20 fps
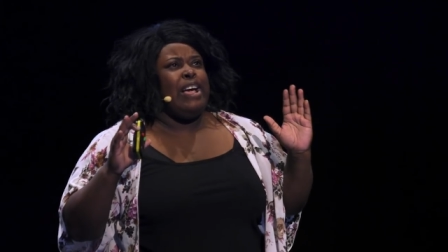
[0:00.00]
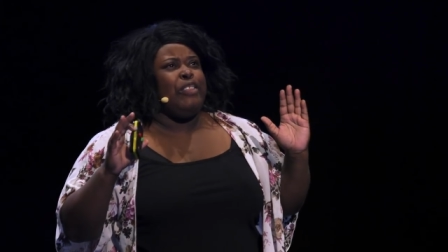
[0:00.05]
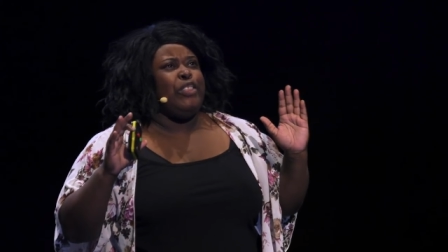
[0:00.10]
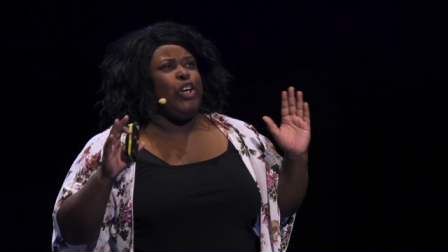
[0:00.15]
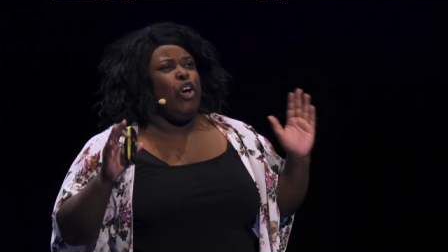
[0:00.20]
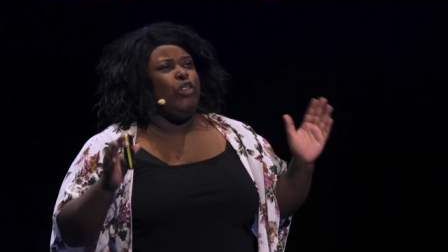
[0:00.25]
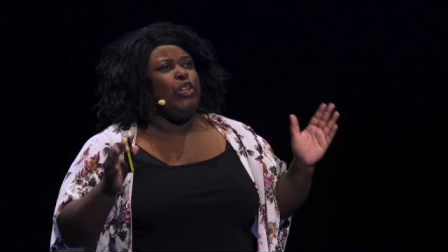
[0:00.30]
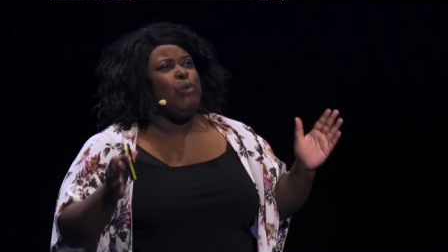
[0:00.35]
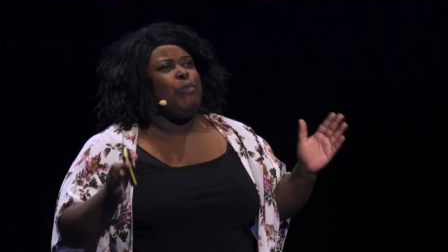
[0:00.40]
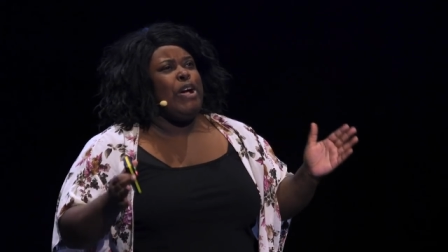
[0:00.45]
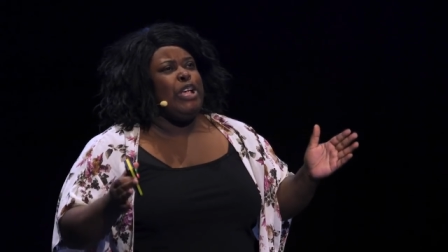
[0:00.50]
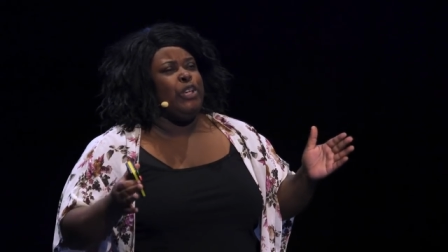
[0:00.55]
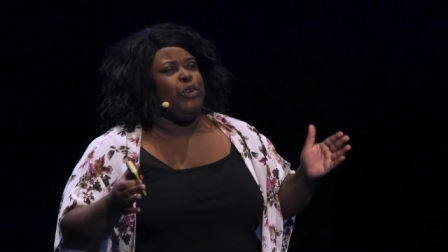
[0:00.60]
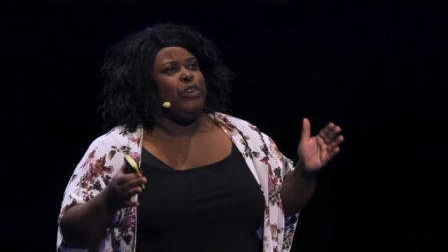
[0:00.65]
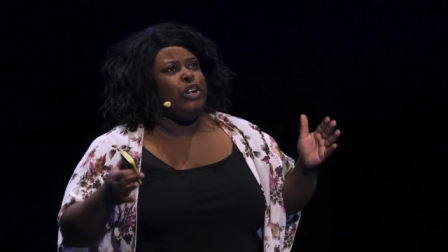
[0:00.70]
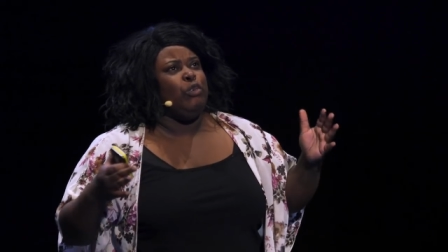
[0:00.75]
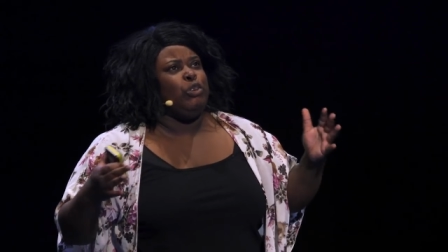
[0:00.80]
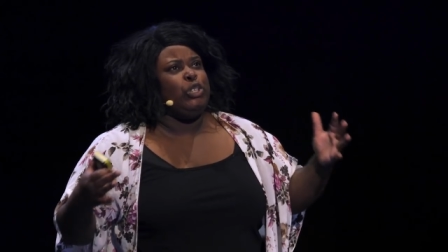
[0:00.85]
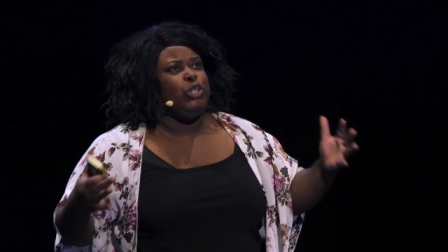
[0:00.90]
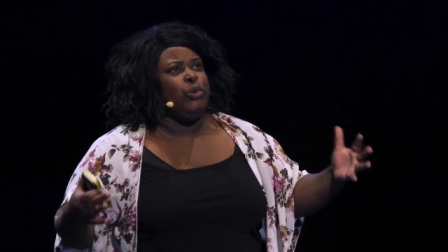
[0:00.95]
the only way you
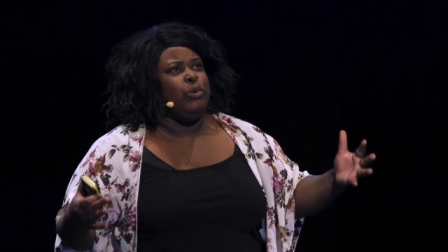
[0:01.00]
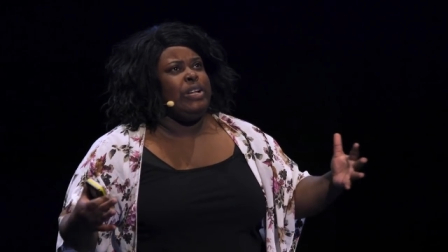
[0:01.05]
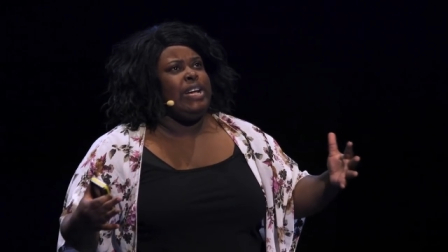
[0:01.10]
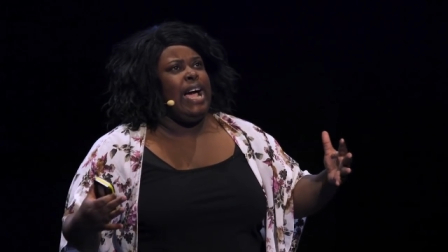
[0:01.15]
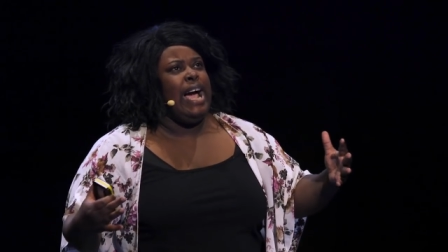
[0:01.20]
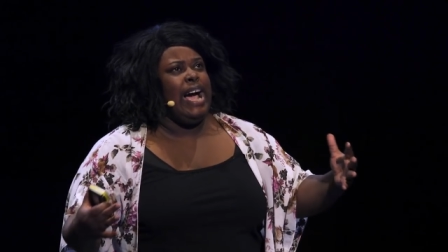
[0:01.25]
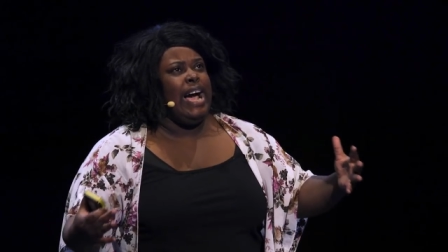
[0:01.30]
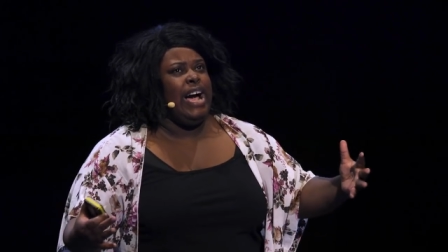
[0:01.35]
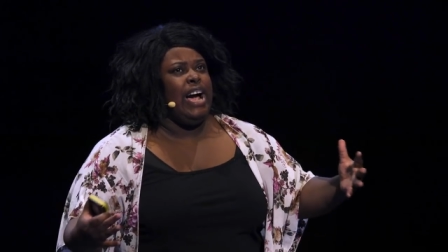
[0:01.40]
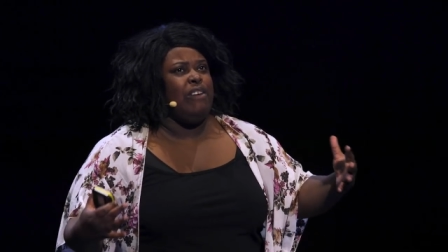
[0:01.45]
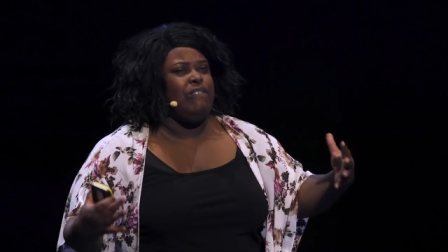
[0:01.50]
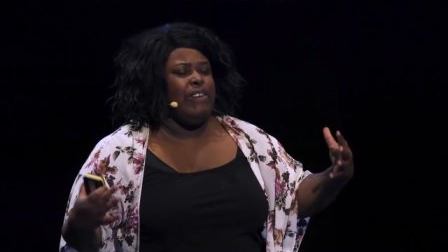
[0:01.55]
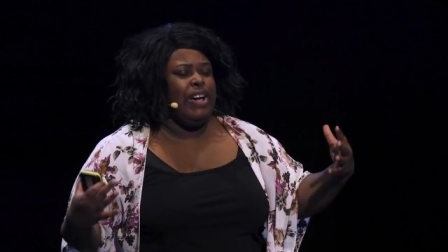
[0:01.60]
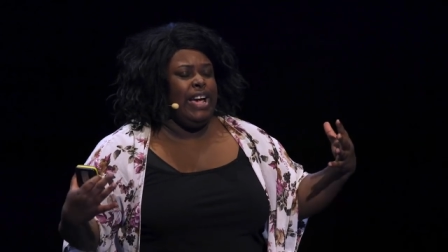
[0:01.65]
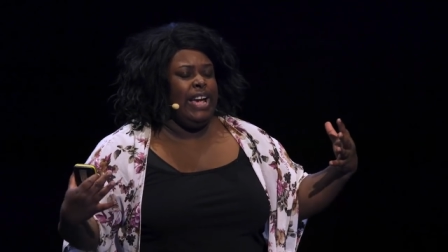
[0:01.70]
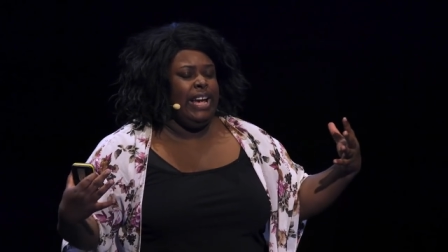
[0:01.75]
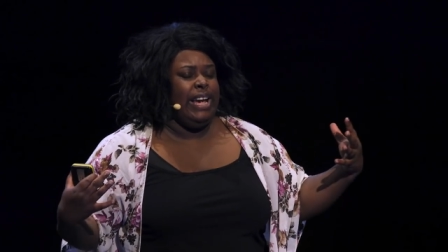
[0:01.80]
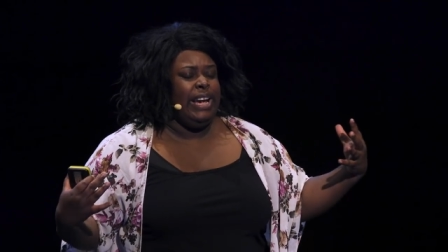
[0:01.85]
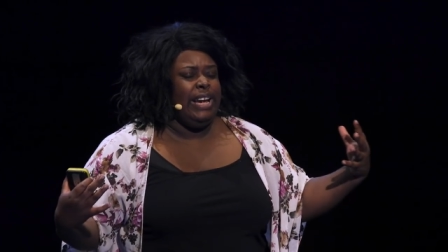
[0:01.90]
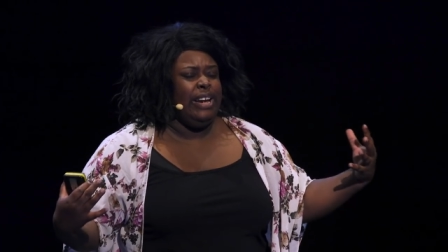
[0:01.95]
can truly have
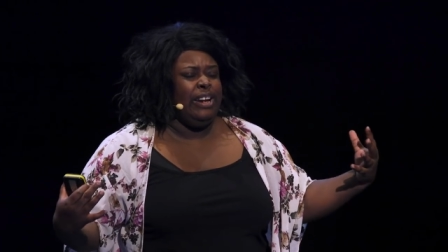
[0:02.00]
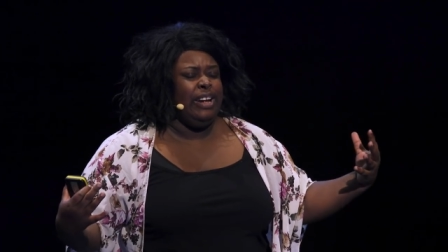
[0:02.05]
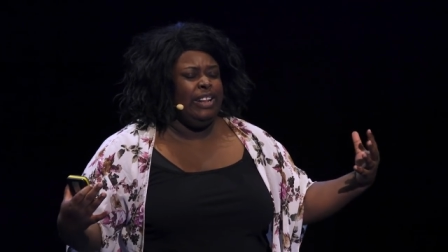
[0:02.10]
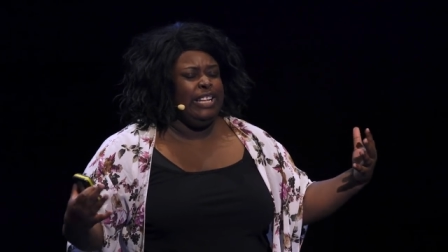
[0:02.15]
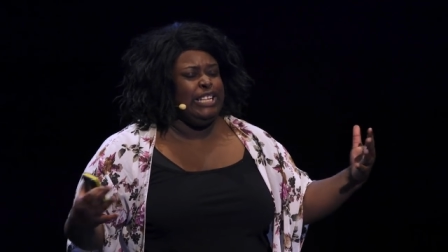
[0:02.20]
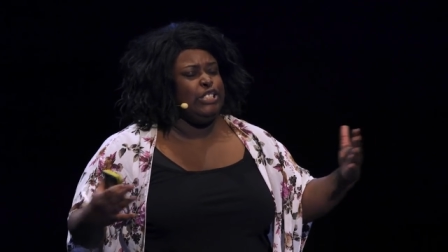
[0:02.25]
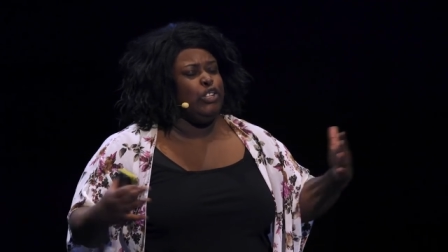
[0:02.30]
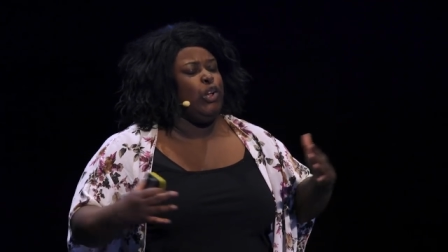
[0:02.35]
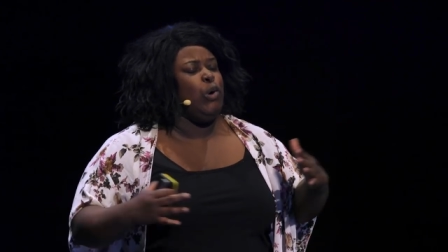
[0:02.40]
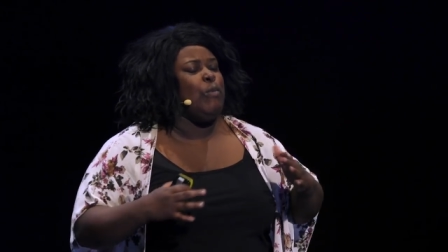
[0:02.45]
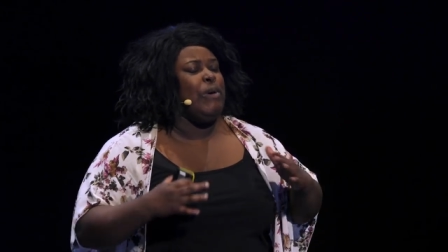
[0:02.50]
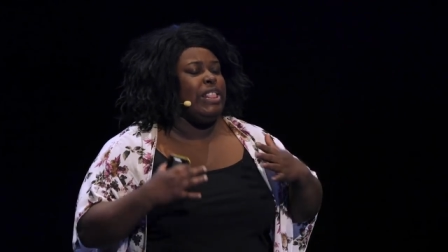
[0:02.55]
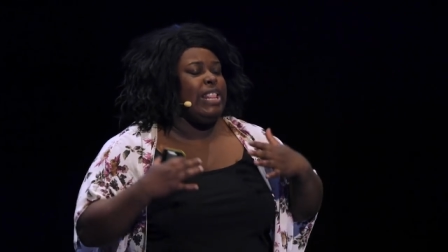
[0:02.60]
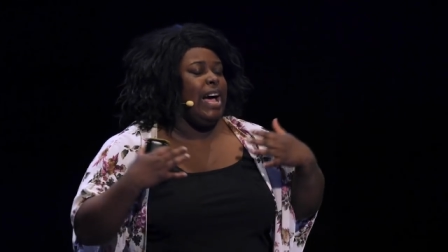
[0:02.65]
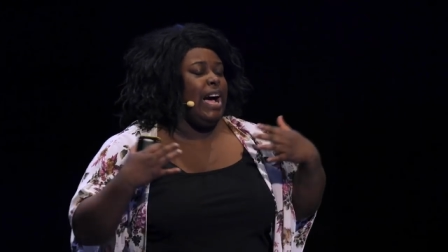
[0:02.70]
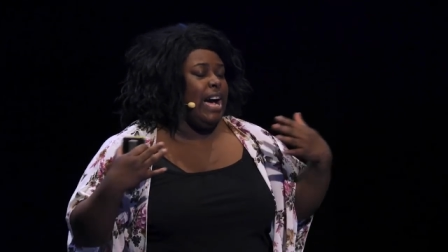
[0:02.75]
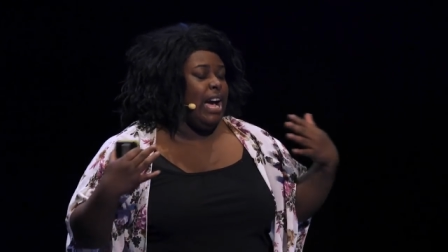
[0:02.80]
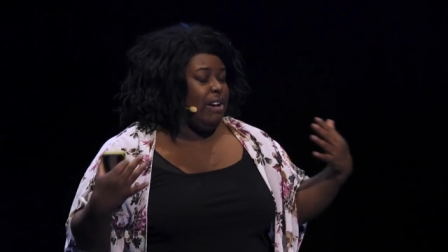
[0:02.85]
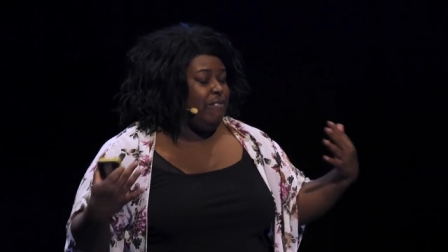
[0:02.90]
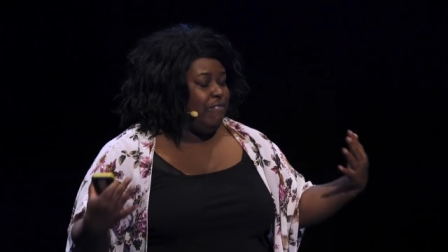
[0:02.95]
at least the only way
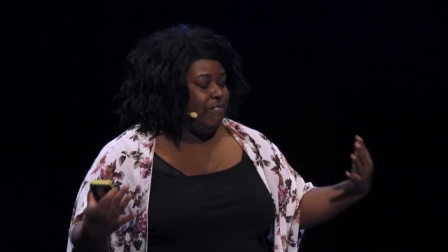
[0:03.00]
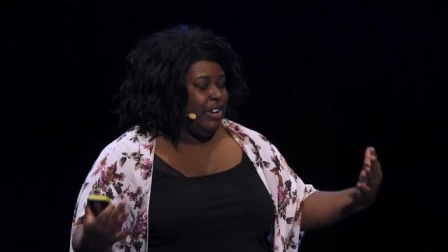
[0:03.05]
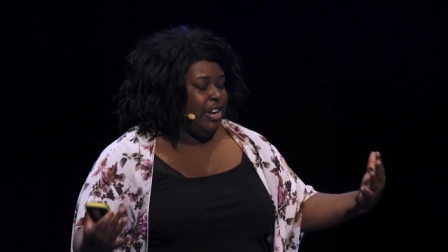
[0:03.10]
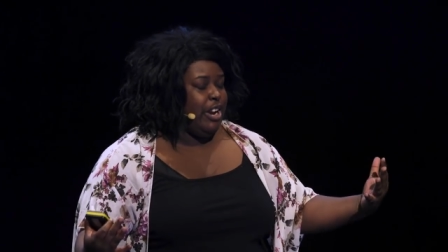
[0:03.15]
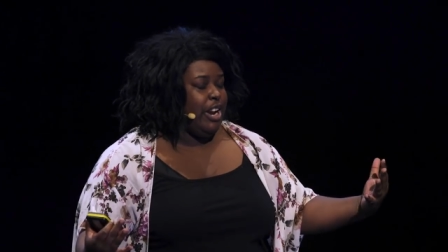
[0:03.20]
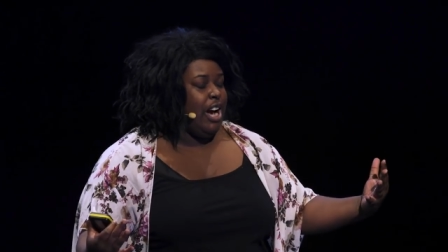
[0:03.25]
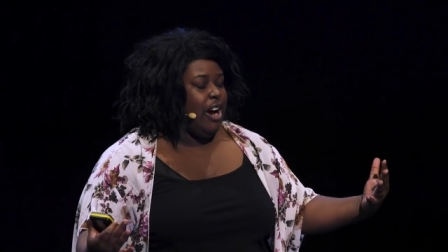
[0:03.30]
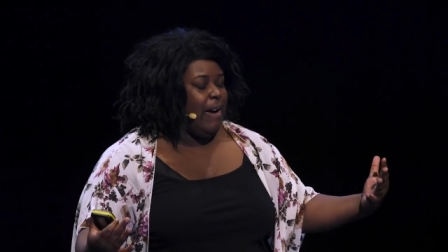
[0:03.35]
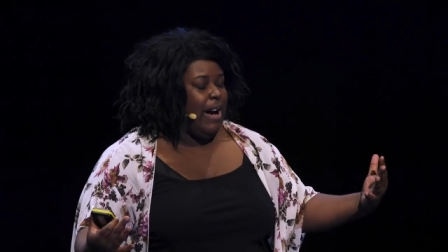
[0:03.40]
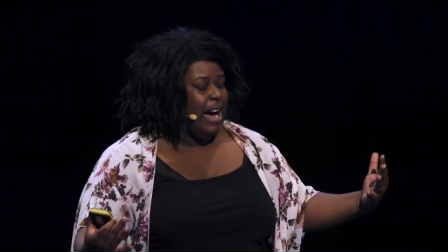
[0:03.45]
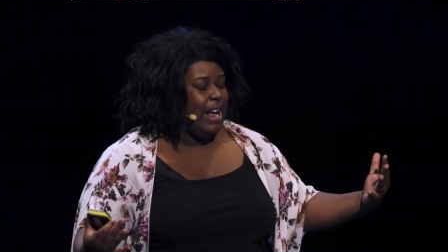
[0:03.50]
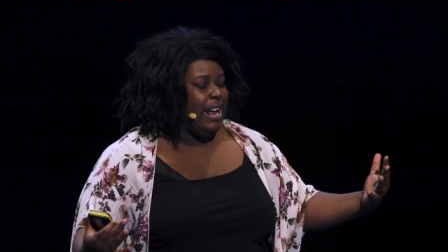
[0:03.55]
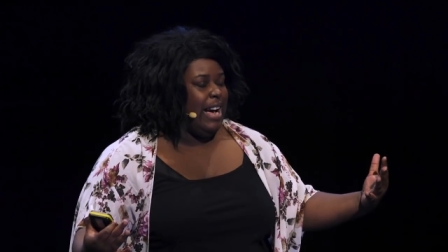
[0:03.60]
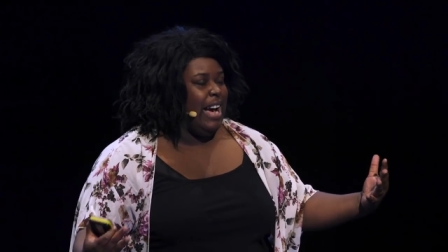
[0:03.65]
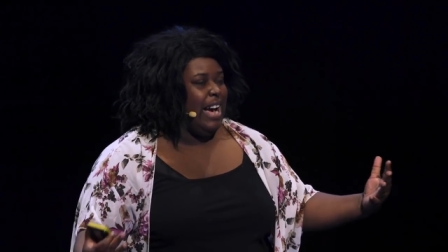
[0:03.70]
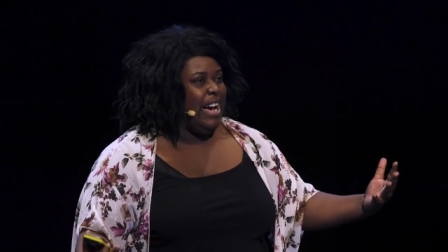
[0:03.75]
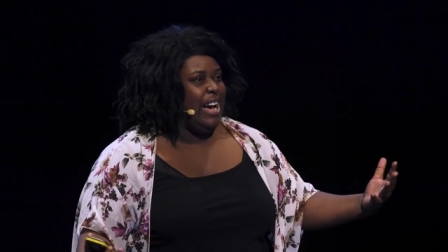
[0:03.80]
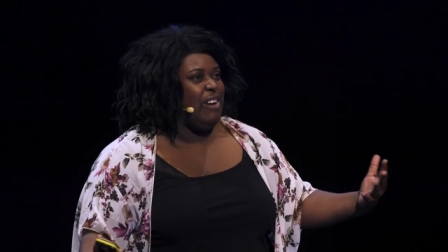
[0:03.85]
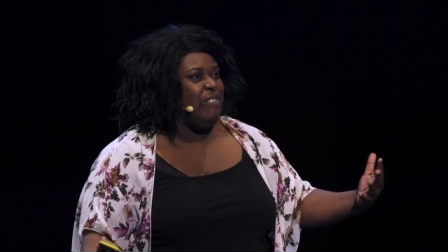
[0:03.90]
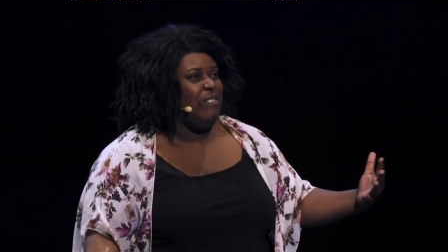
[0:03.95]
that I figured out how to
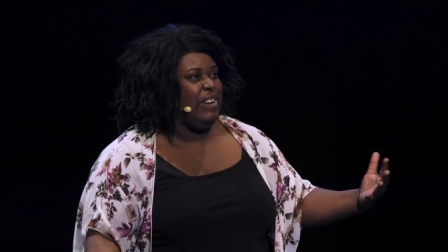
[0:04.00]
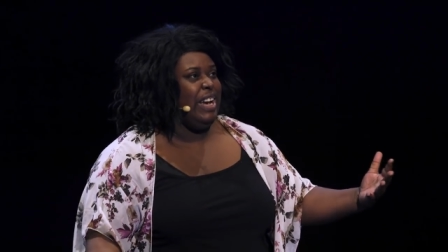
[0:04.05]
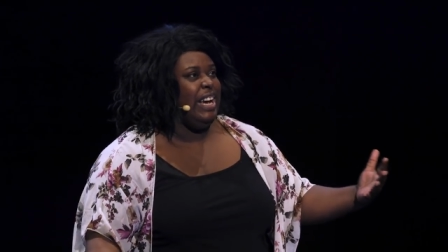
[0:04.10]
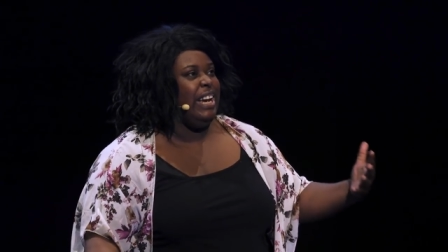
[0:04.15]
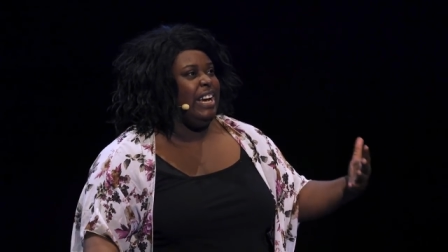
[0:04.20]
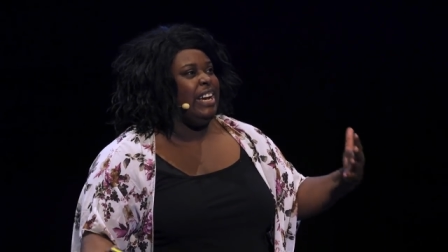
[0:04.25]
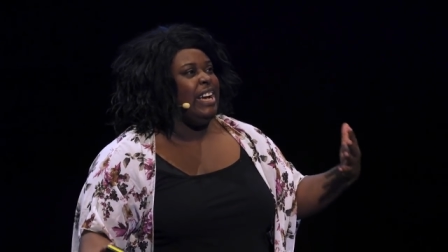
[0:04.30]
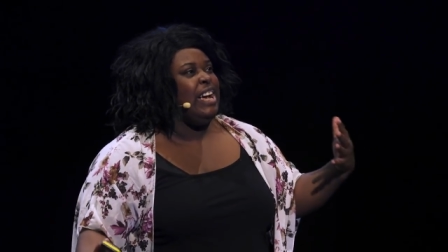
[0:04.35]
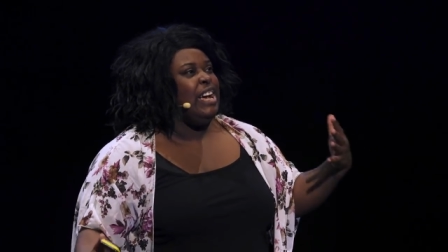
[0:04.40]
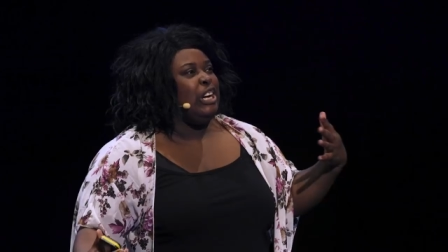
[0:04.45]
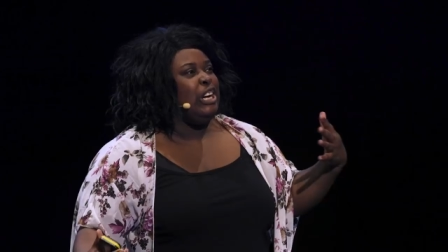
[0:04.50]
have a